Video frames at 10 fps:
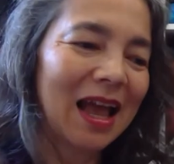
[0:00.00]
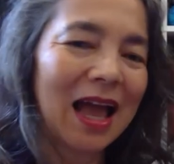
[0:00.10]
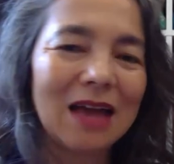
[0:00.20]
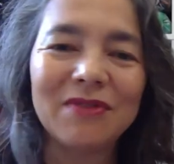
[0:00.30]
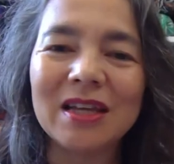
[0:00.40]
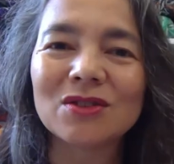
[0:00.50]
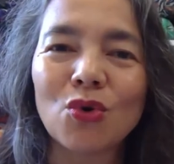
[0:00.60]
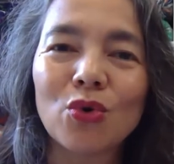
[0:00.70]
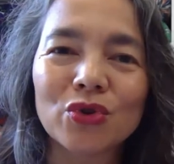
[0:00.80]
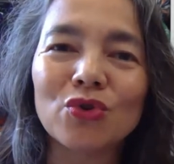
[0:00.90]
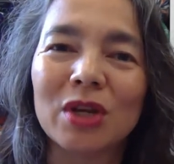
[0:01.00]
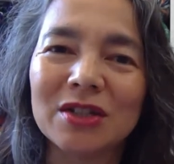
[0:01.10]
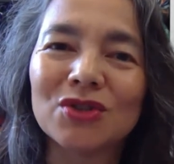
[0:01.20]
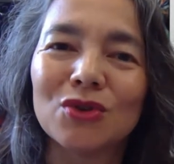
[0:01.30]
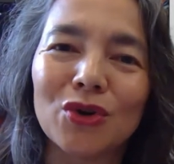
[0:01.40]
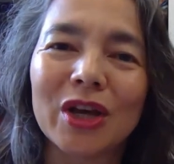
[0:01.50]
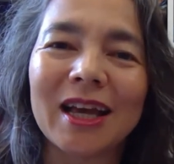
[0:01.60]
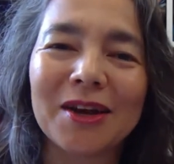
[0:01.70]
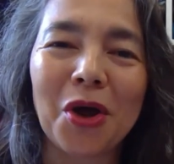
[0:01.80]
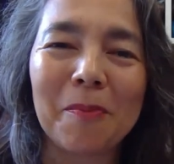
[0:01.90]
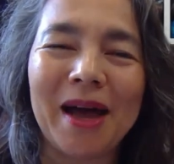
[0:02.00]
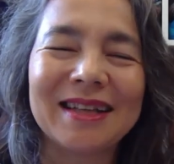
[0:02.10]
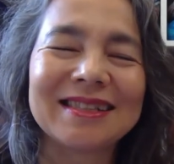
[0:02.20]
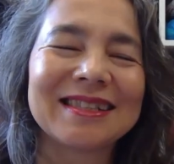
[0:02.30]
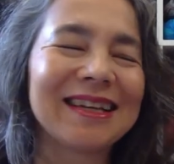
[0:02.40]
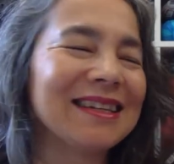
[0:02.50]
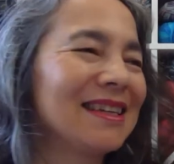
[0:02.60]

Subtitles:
having talked you into looking at her patterns.